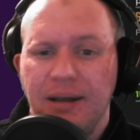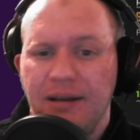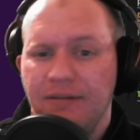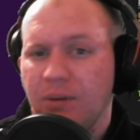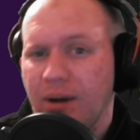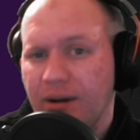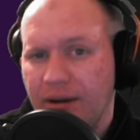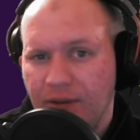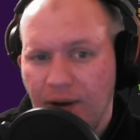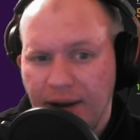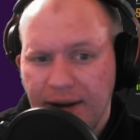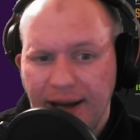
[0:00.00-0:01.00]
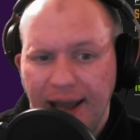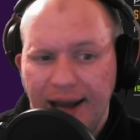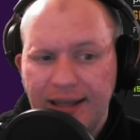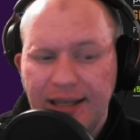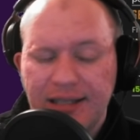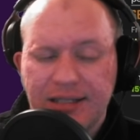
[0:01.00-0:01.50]
and if you want to work on
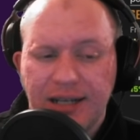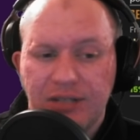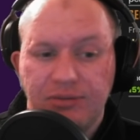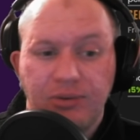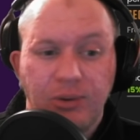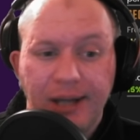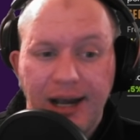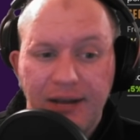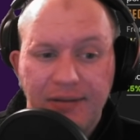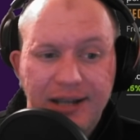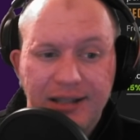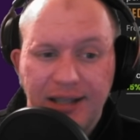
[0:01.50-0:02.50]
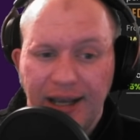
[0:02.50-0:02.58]
any of these guys for that event,